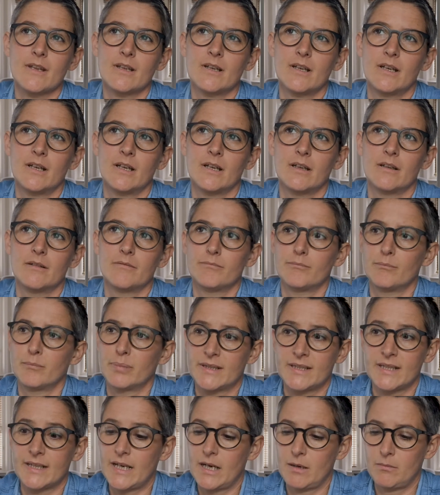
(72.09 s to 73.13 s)

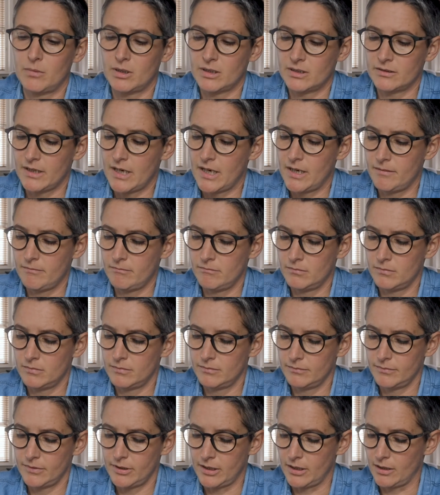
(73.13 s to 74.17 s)
But the camera came,
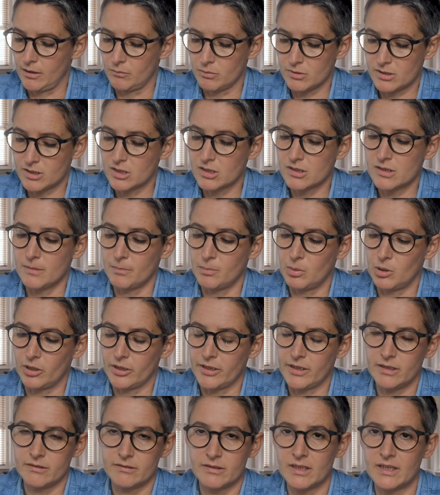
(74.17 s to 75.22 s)
it was just a
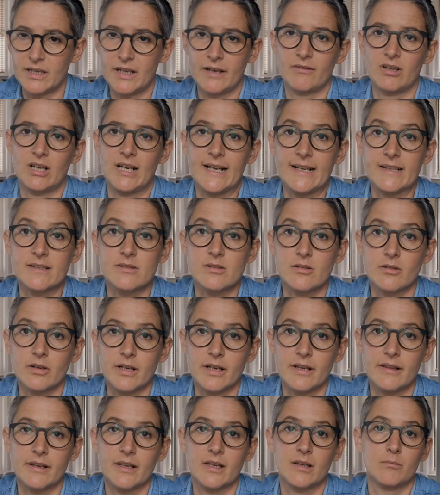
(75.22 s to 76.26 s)
body, it didn't have a lens or
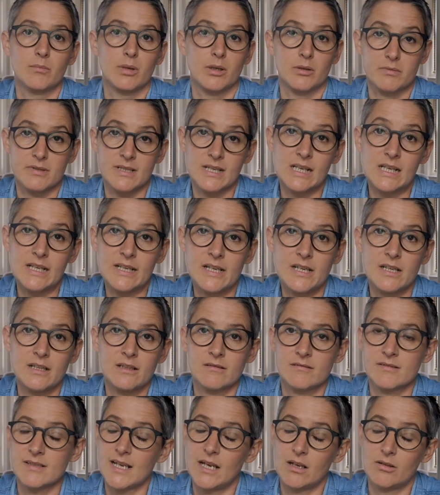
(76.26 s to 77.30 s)
anything, but it was
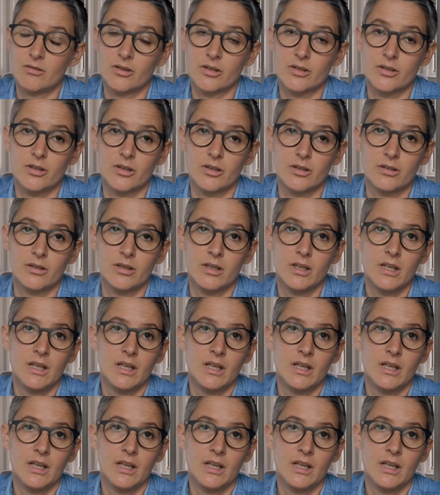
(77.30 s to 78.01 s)
clean, sounded good,